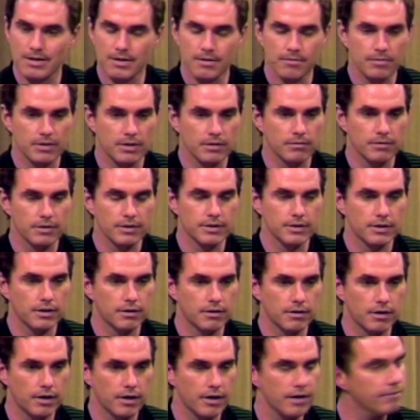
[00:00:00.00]
But it wasn't a
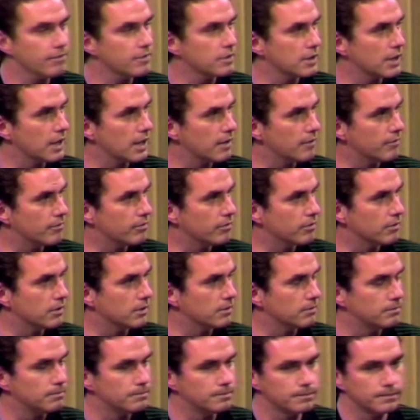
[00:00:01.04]
good enough job for
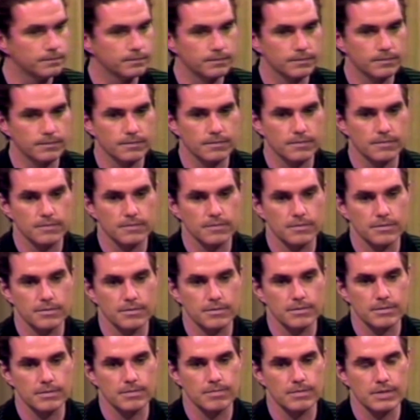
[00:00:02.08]

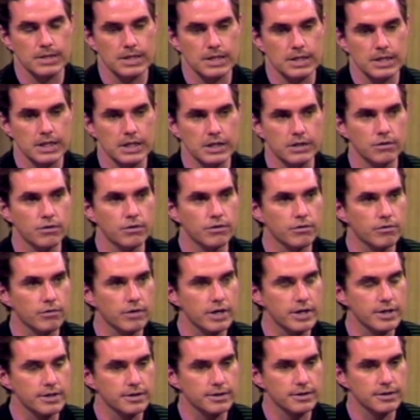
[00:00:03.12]
him. He knew the
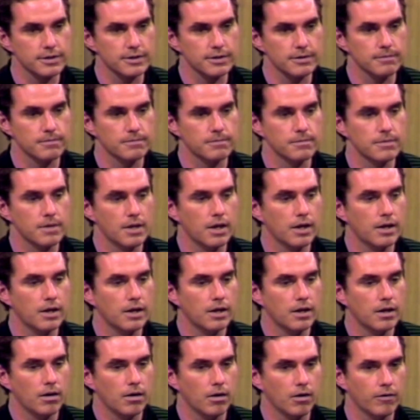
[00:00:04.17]
risks.
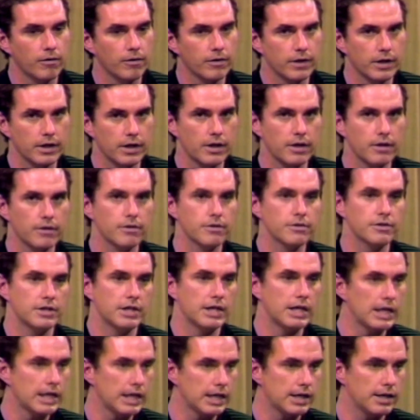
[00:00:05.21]
Over the years,
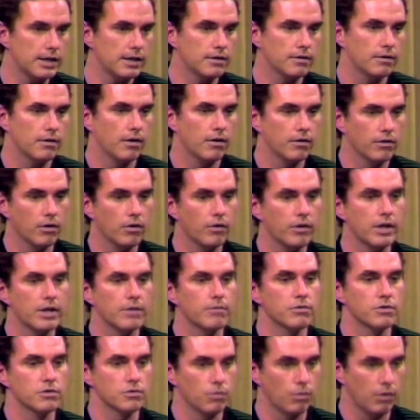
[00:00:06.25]
he, although he
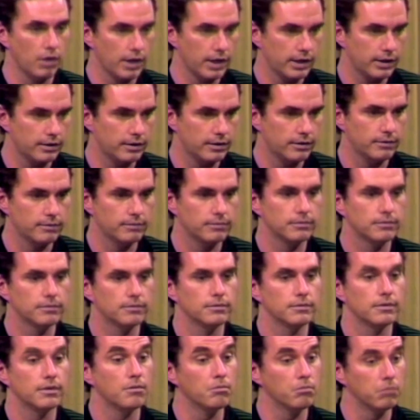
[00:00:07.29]
was white
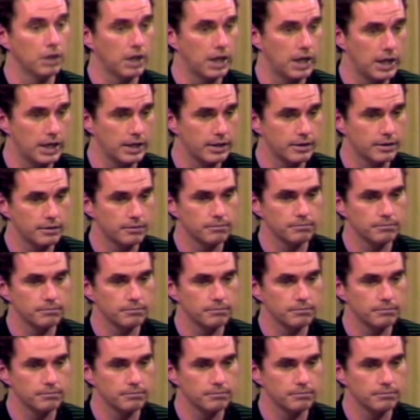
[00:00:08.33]
and blonde,